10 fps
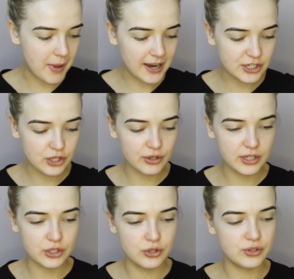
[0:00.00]
And I'm
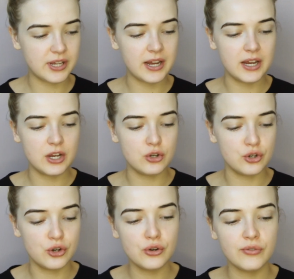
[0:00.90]
actually going to use
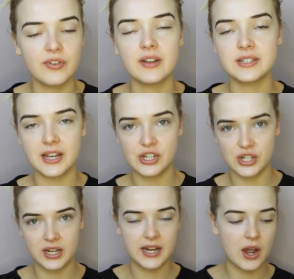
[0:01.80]
a new
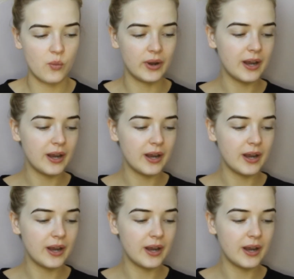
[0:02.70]
foundation.